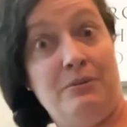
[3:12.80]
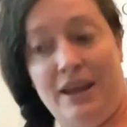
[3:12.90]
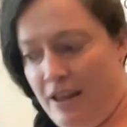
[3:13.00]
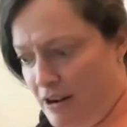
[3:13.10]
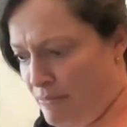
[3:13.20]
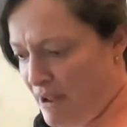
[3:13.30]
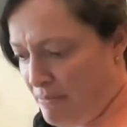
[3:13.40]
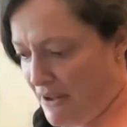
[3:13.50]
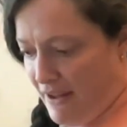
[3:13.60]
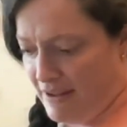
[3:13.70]
away under my
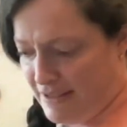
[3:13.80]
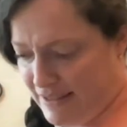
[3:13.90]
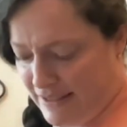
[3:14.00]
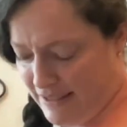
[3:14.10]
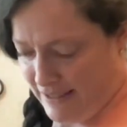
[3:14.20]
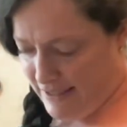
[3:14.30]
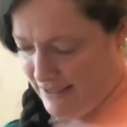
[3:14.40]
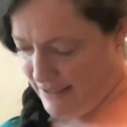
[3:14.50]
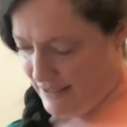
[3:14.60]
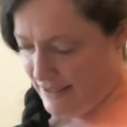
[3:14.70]
box.
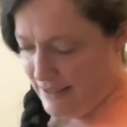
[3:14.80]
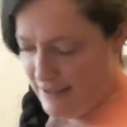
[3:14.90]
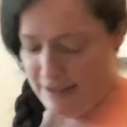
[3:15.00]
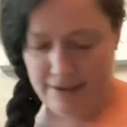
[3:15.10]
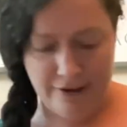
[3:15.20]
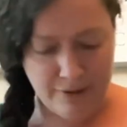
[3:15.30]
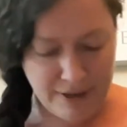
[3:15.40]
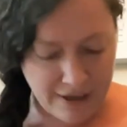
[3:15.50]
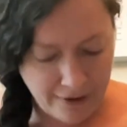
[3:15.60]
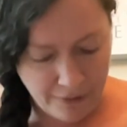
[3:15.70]
Here we
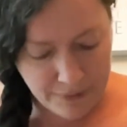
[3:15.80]
go.